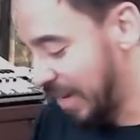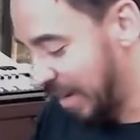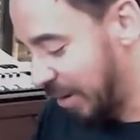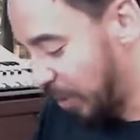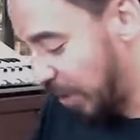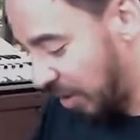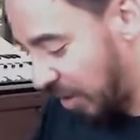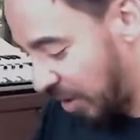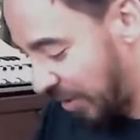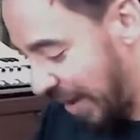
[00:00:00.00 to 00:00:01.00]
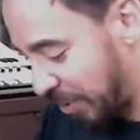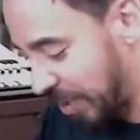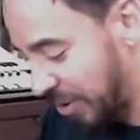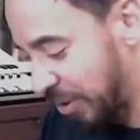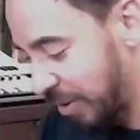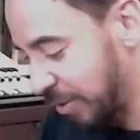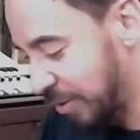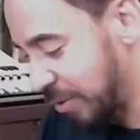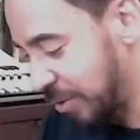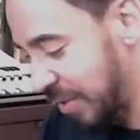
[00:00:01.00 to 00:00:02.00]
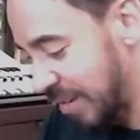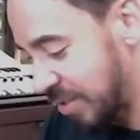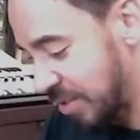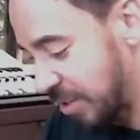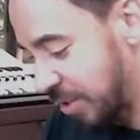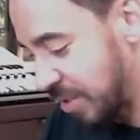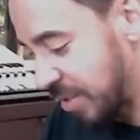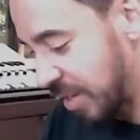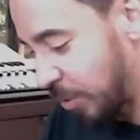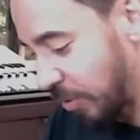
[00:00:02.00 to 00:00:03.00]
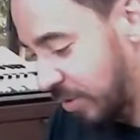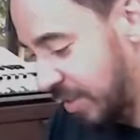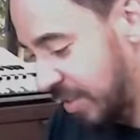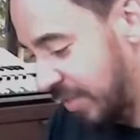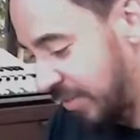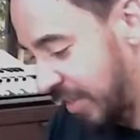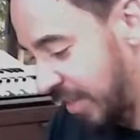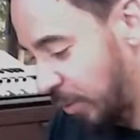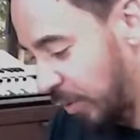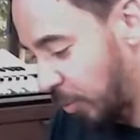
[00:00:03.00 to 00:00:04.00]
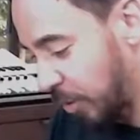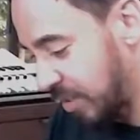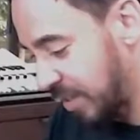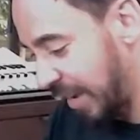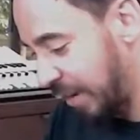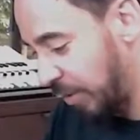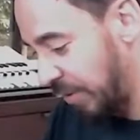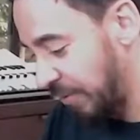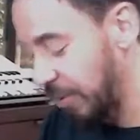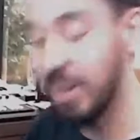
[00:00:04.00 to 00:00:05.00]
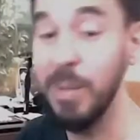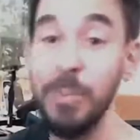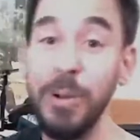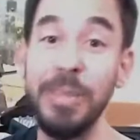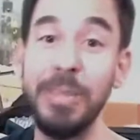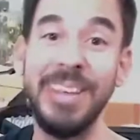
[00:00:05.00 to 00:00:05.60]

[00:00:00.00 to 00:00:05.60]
and we called that Project Revolution 2002, the sequel to the DVD with the worst name we've ever come up with.